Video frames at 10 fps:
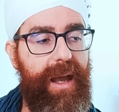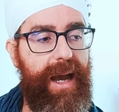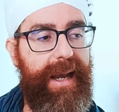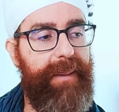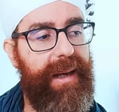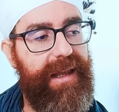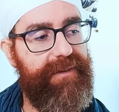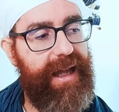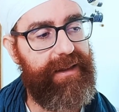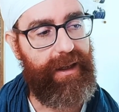And I believe
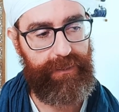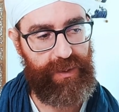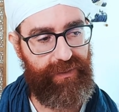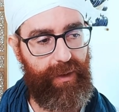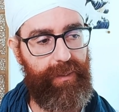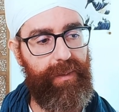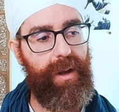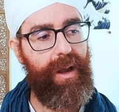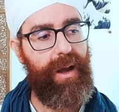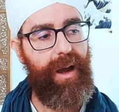that comes from
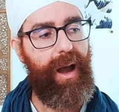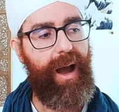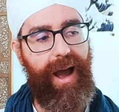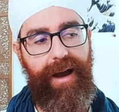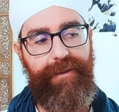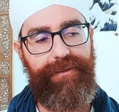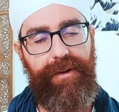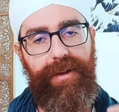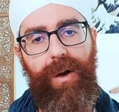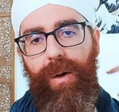
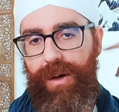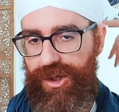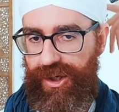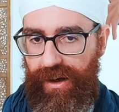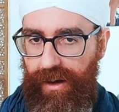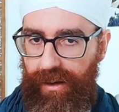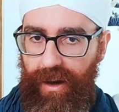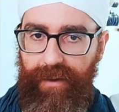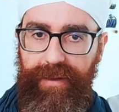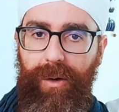after the whole journey
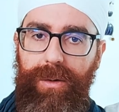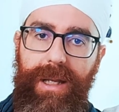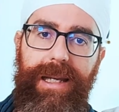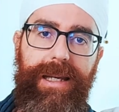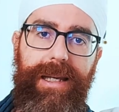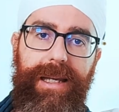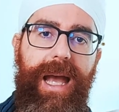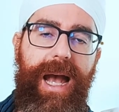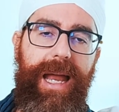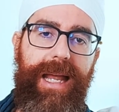of the kundalini,
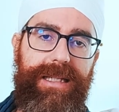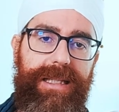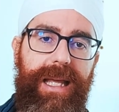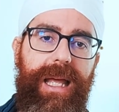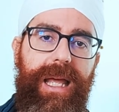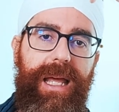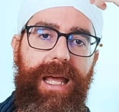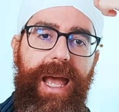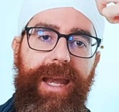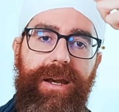and as the
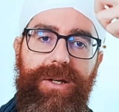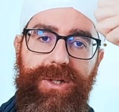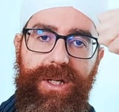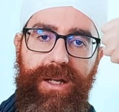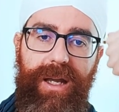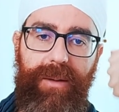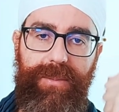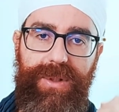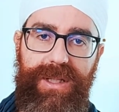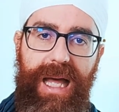energy
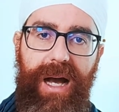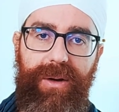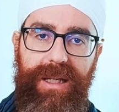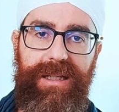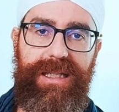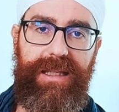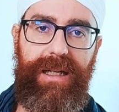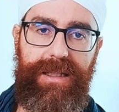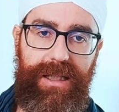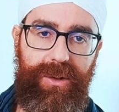comes down and
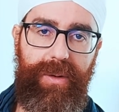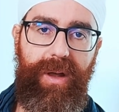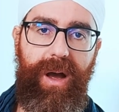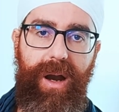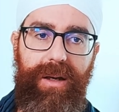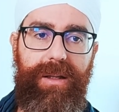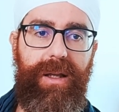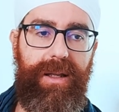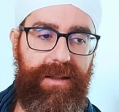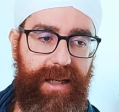settles into the heart,
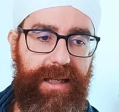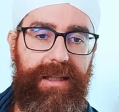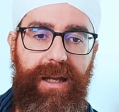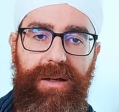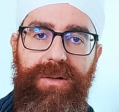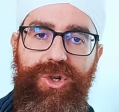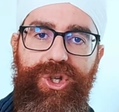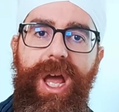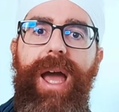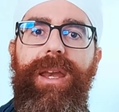then it can
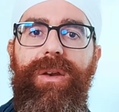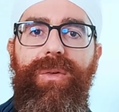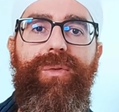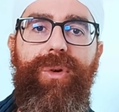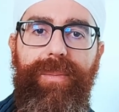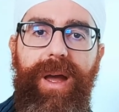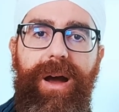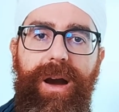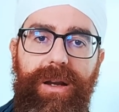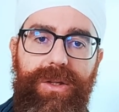shine from the
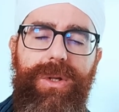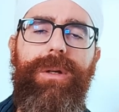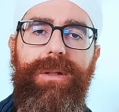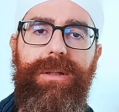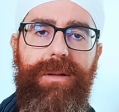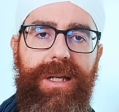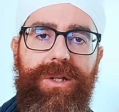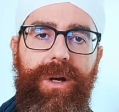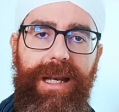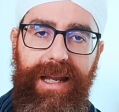heart. So let's
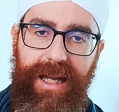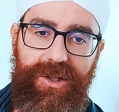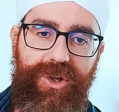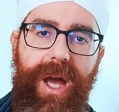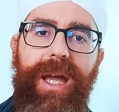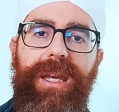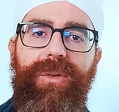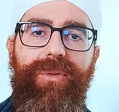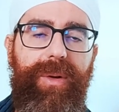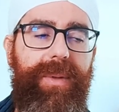call it like that,
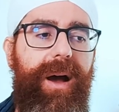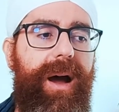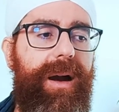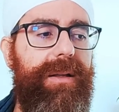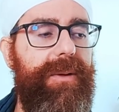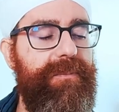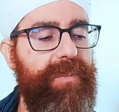shining from the heart.